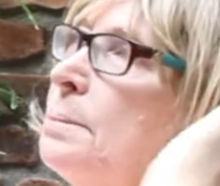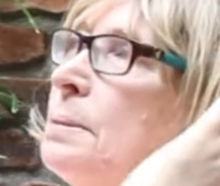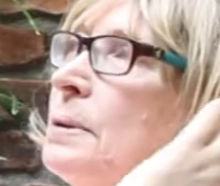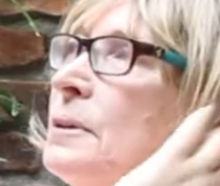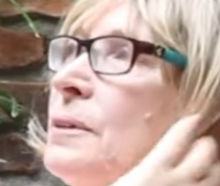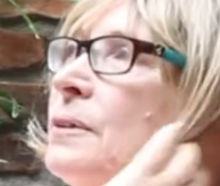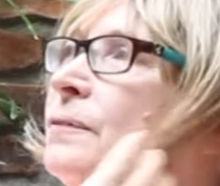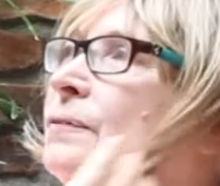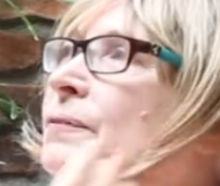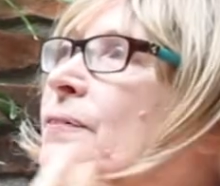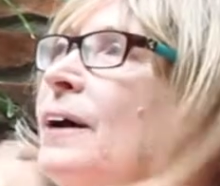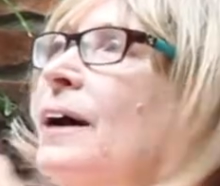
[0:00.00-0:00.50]

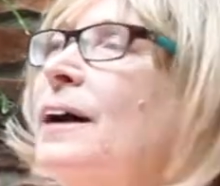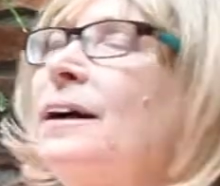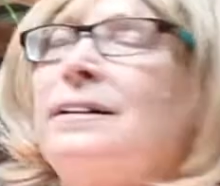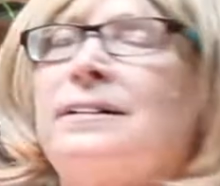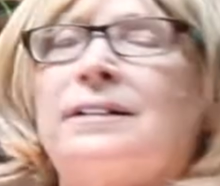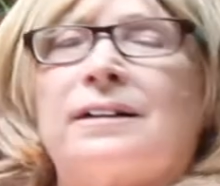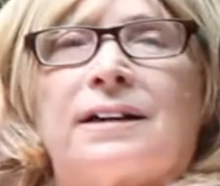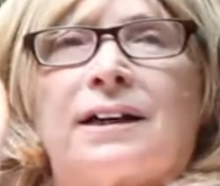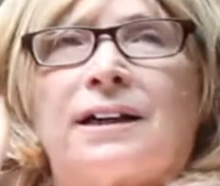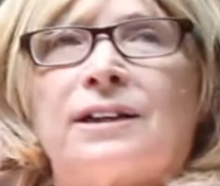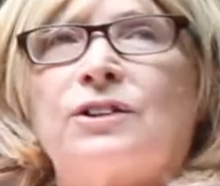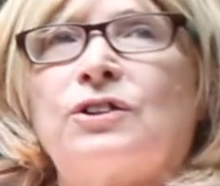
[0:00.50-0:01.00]
But the
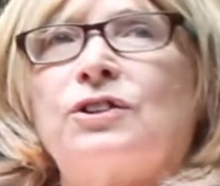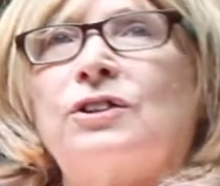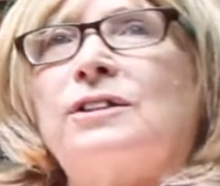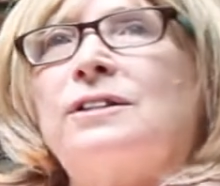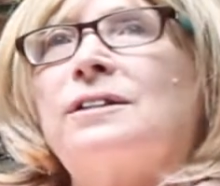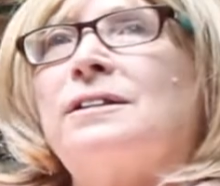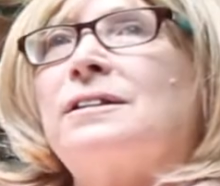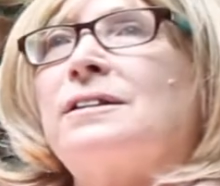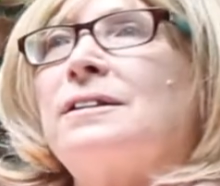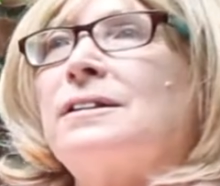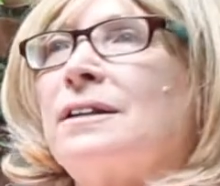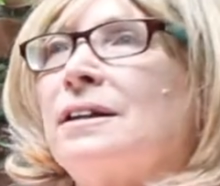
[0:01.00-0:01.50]
fact that I
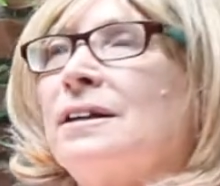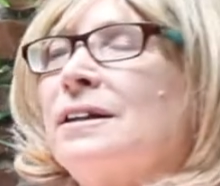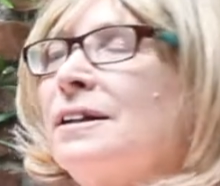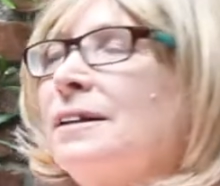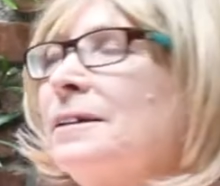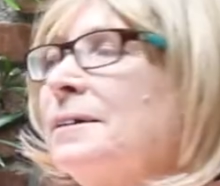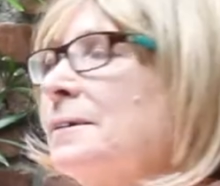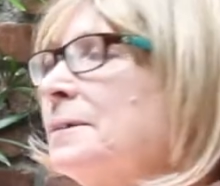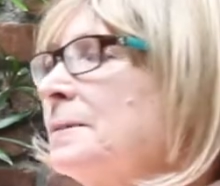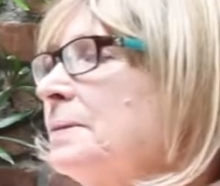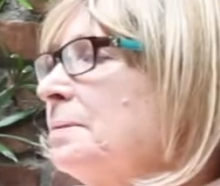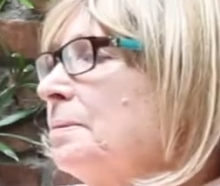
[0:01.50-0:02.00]
couldn't
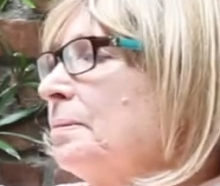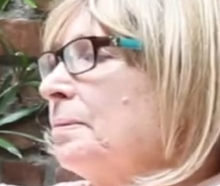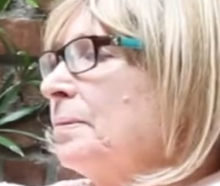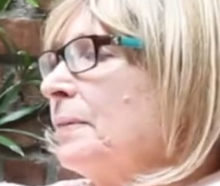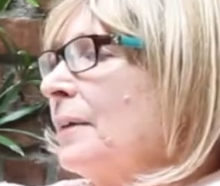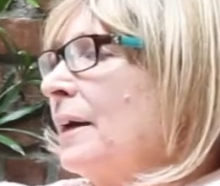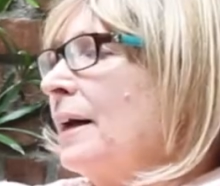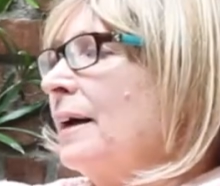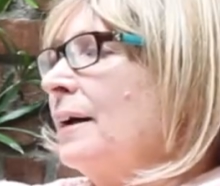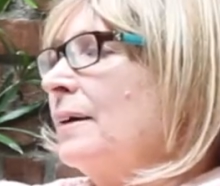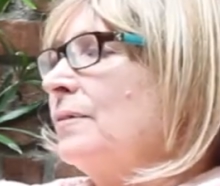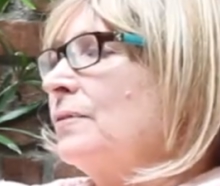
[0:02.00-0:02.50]

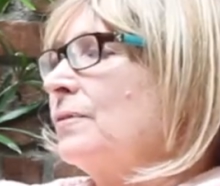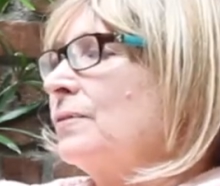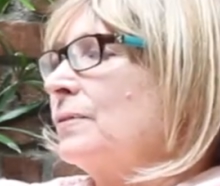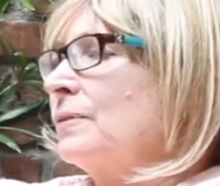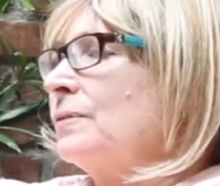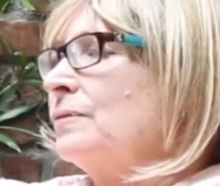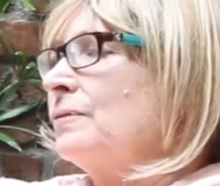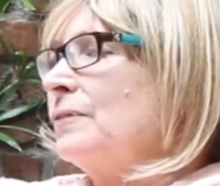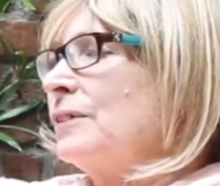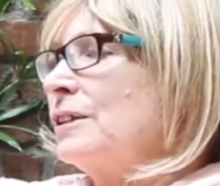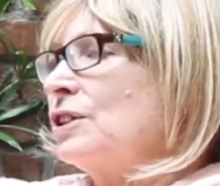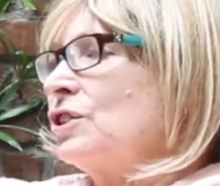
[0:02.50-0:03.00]
have
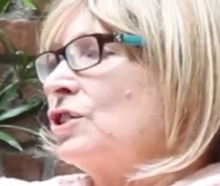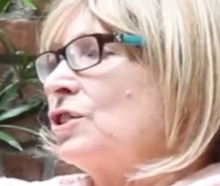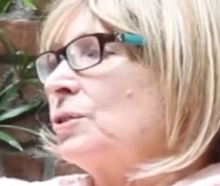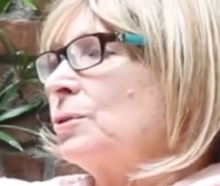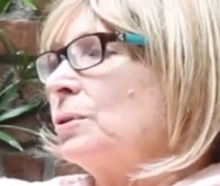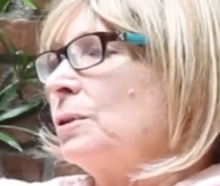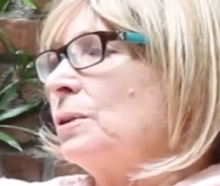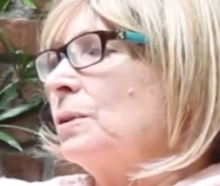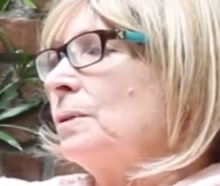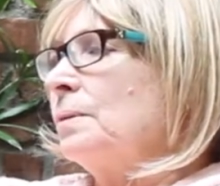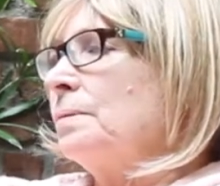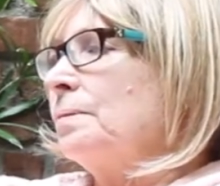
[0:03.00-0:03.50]

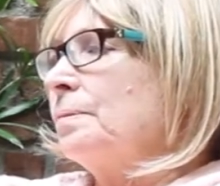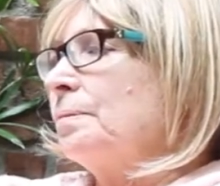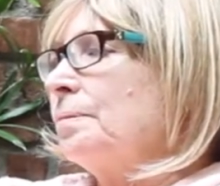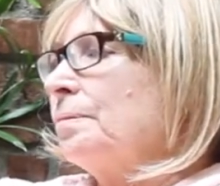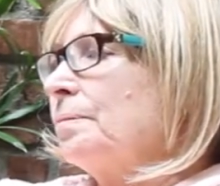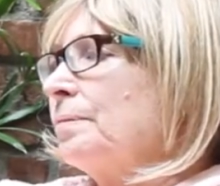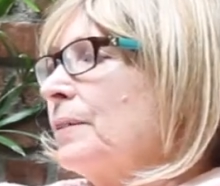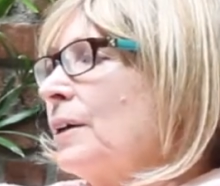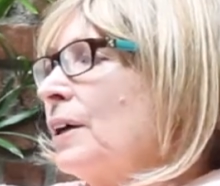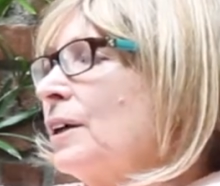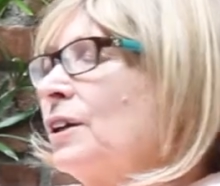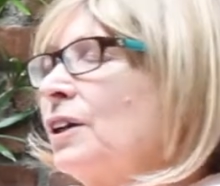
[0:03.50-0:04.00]
visual
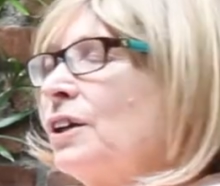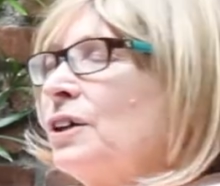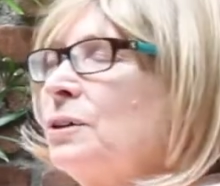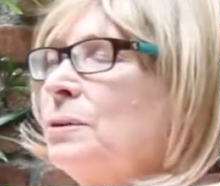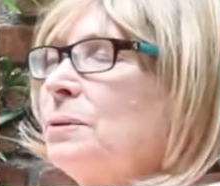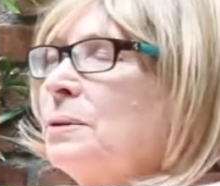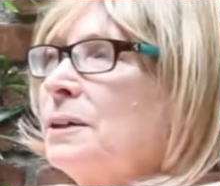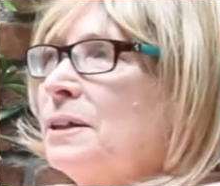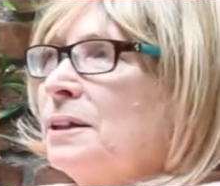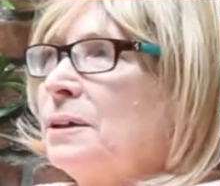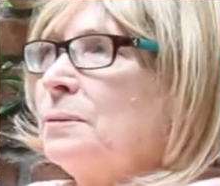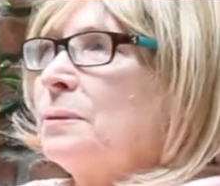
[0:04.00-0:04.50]

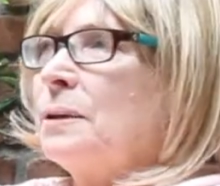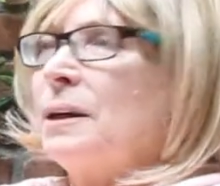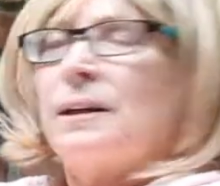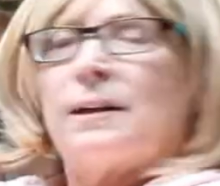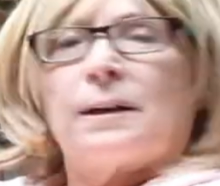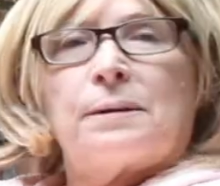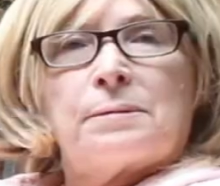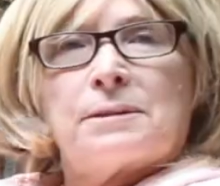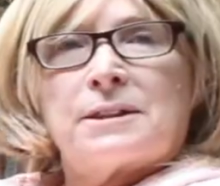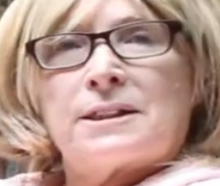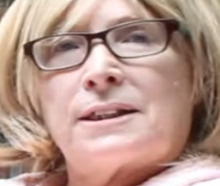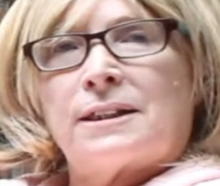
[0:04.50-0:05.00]
acuity while
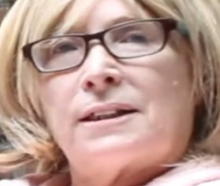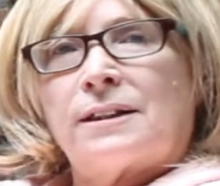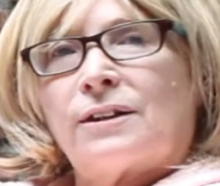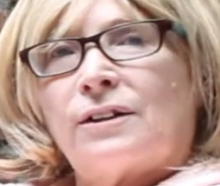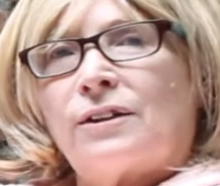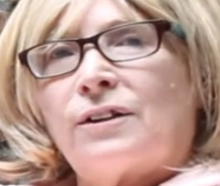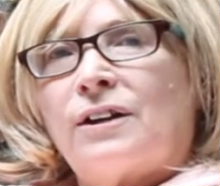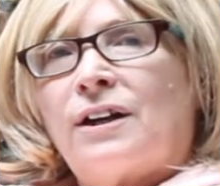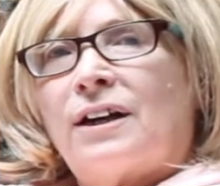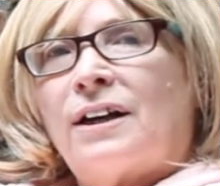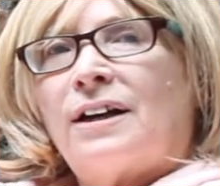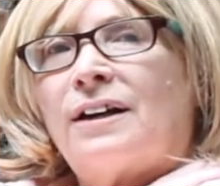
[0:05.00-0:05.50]
I was
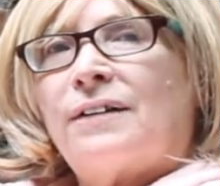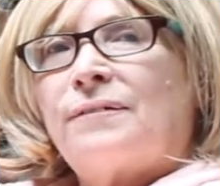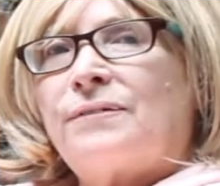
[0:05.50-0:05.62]
here,